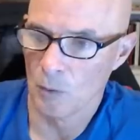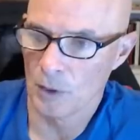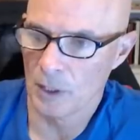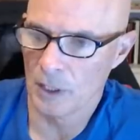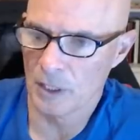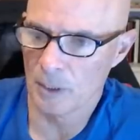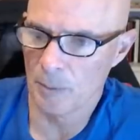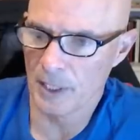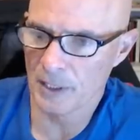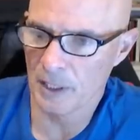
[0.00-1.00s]
what is the
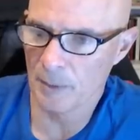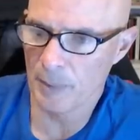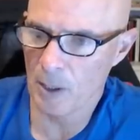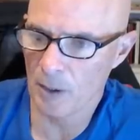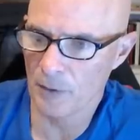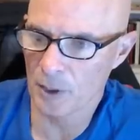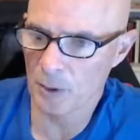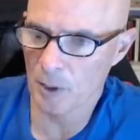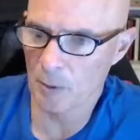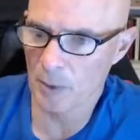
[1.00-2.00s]
baseline power of your
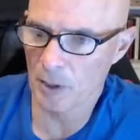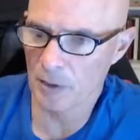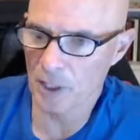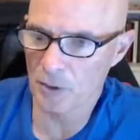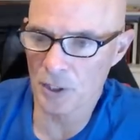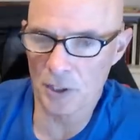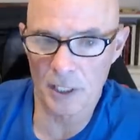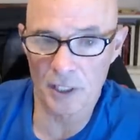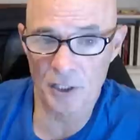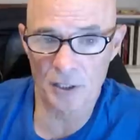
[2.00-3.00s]
experimental nitro
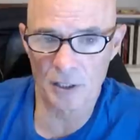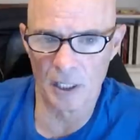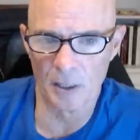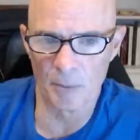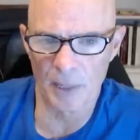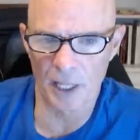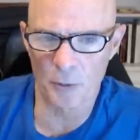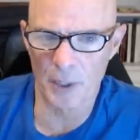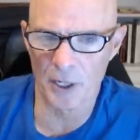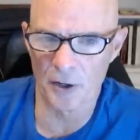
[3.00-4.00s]
engine? It's um, like
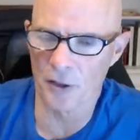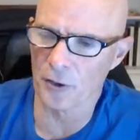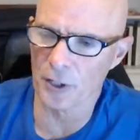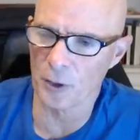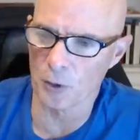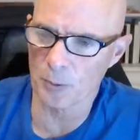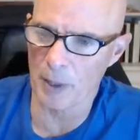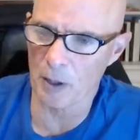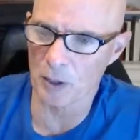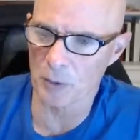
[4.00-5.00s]
330
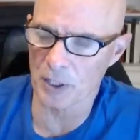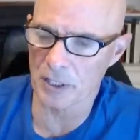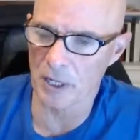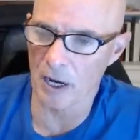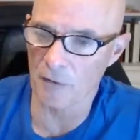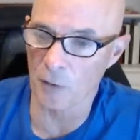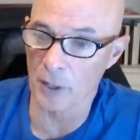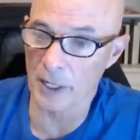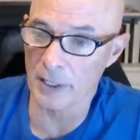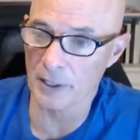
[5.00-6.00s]
horsepower is what a stock
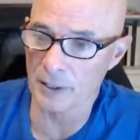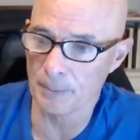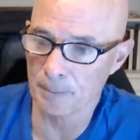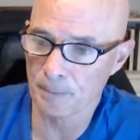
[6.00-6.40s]
4.8 does.